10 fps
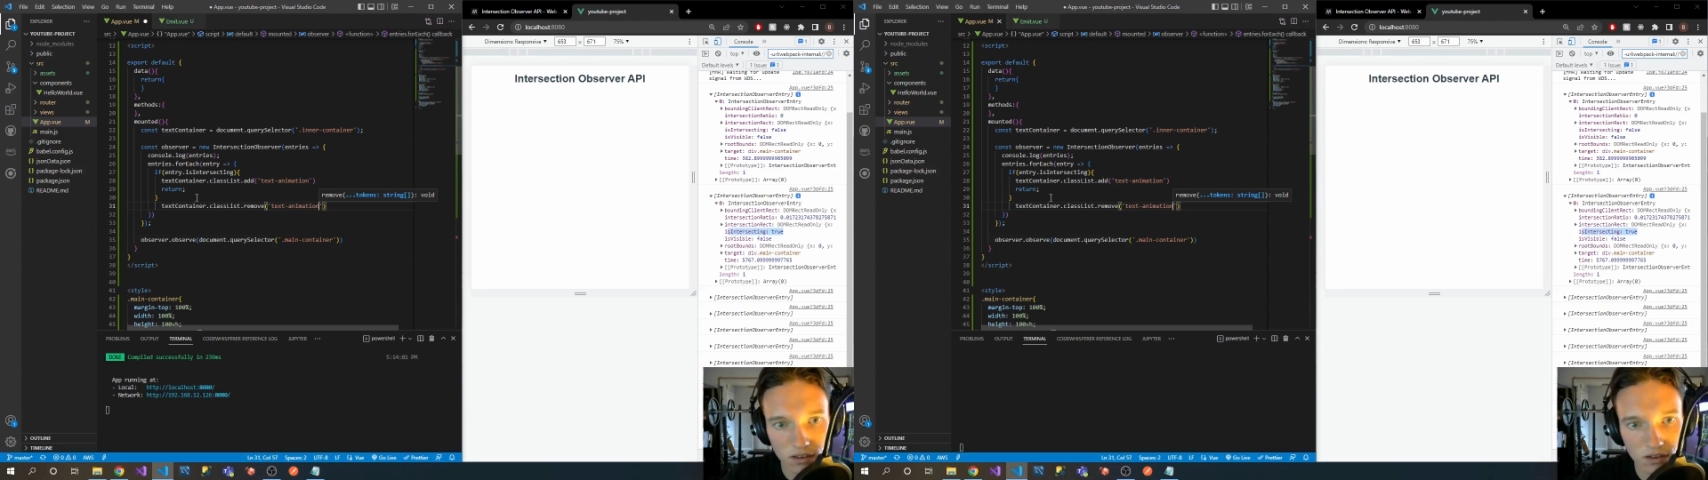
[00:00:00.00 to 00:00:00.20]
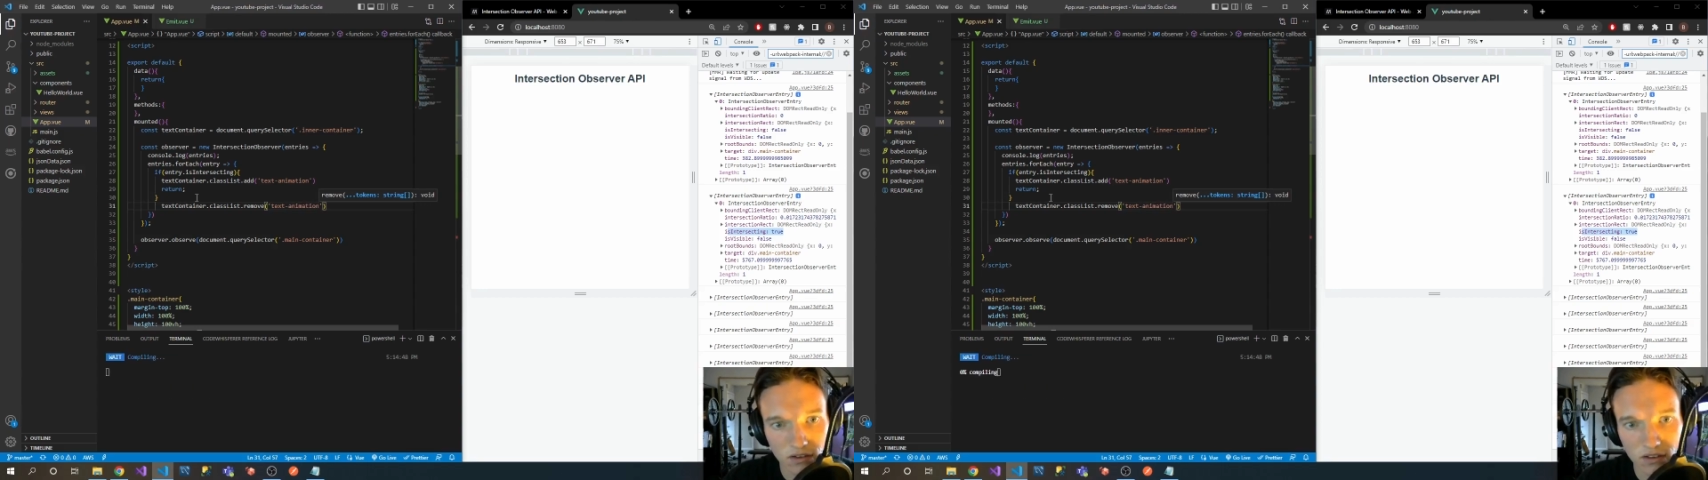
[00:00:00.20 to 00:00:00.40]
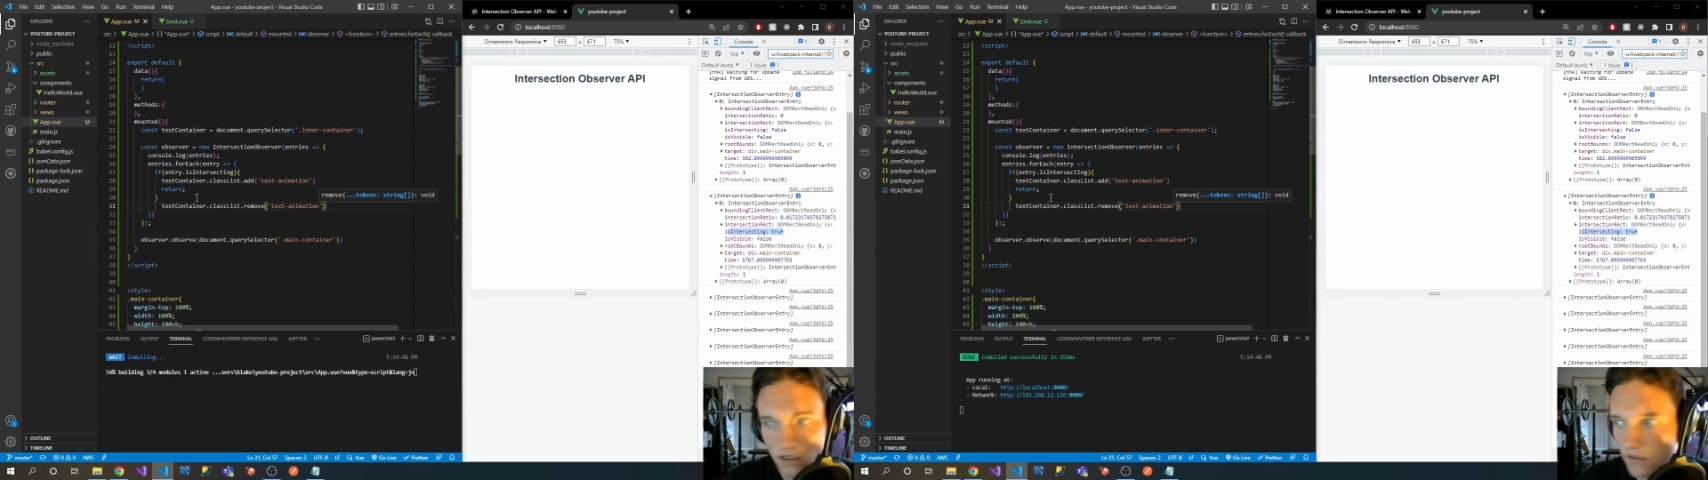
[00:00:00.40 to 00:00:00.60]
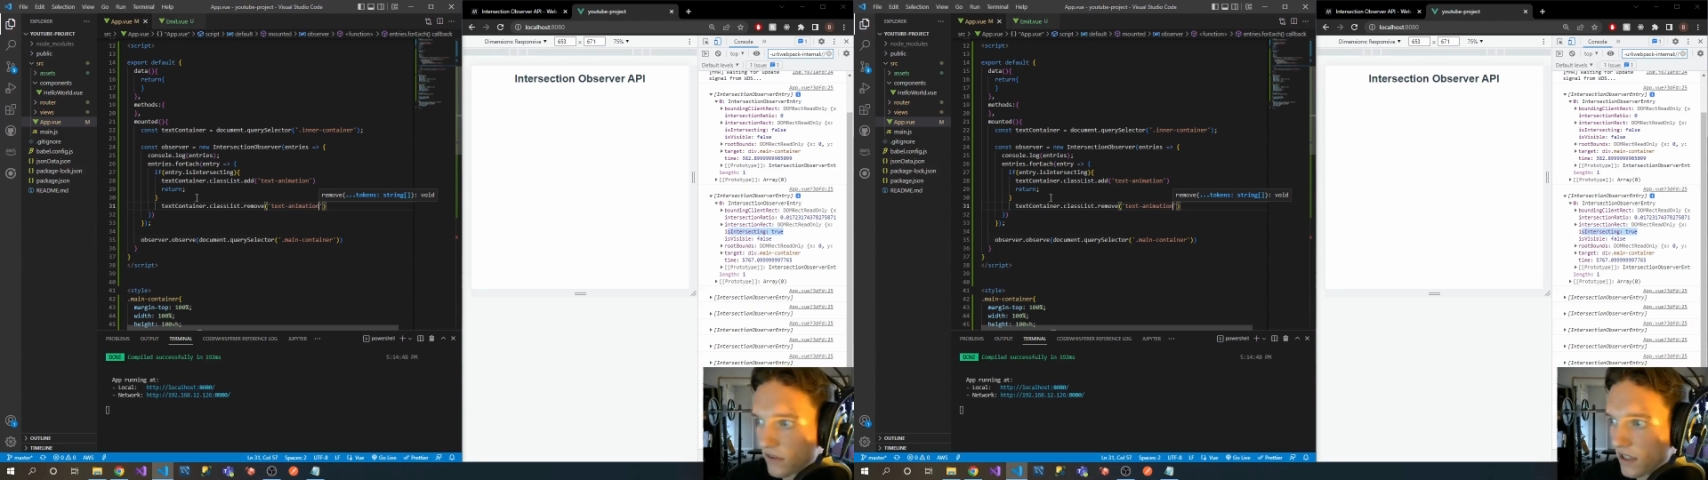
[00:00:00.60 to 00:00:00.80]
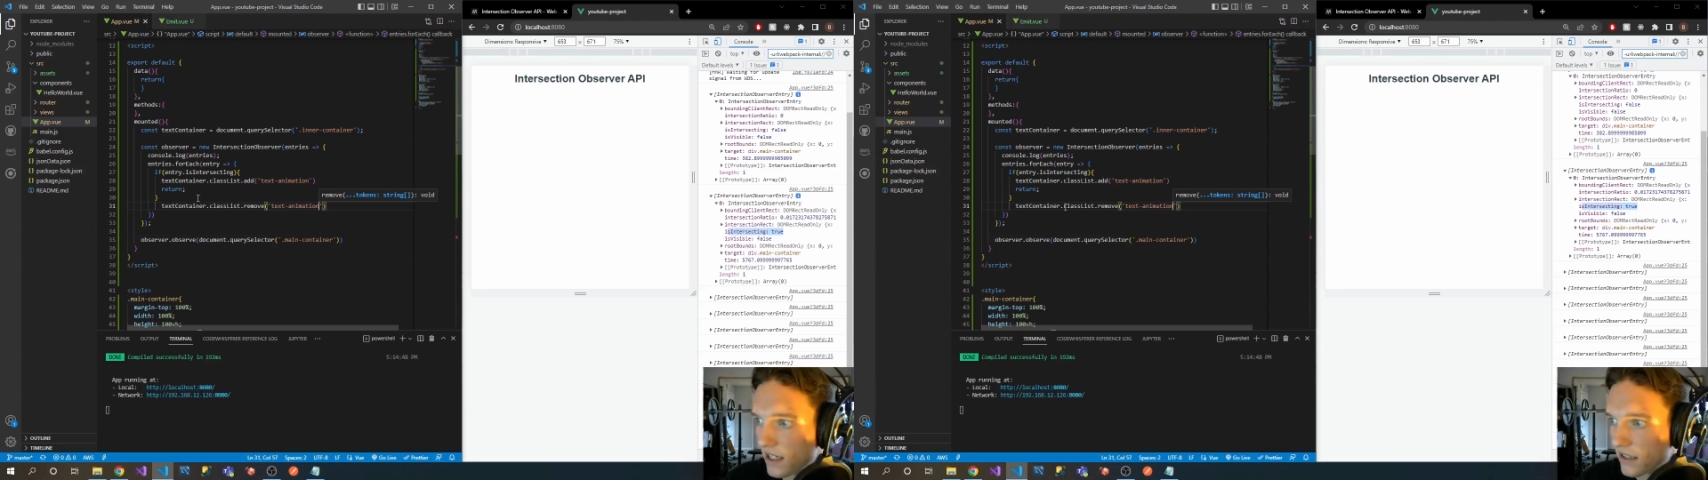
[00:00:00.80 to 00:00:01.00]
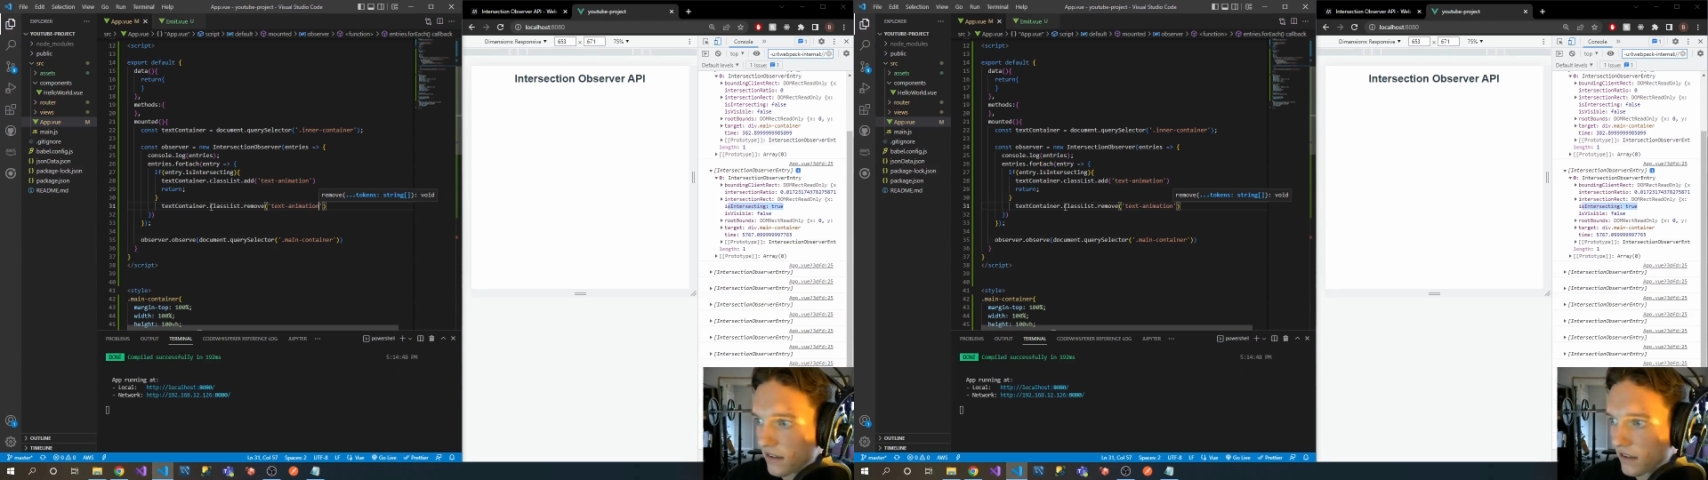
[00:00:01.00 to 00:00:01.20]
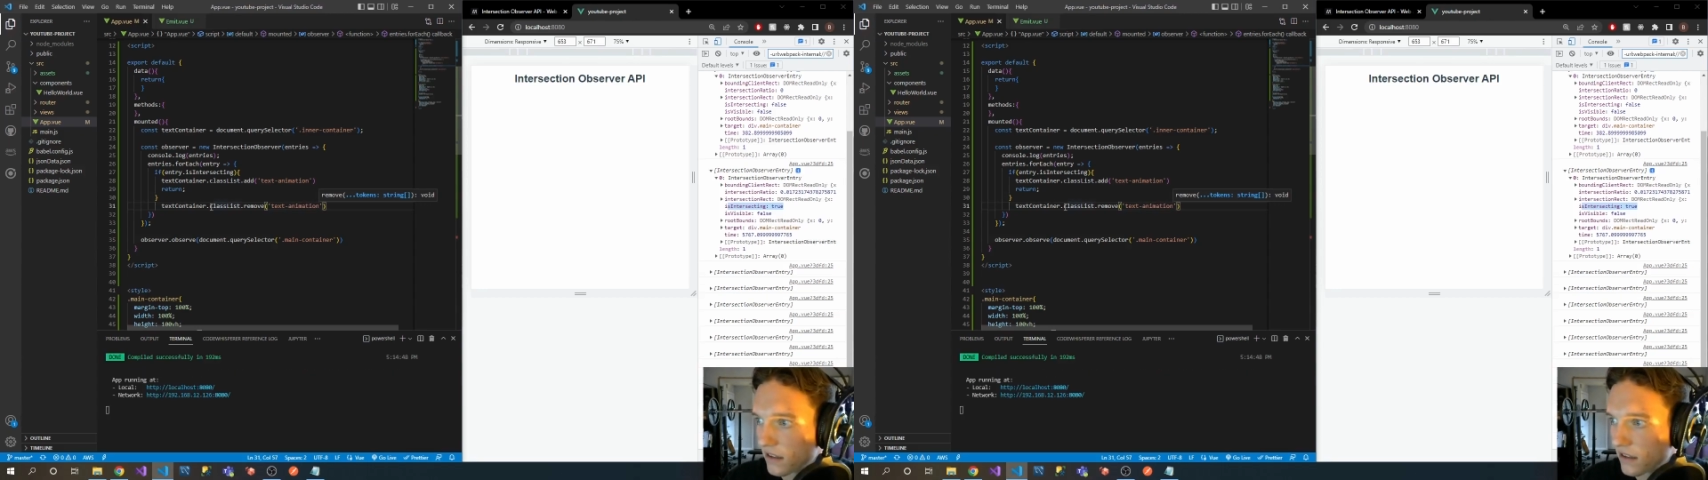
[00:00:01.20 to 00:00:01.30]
save that,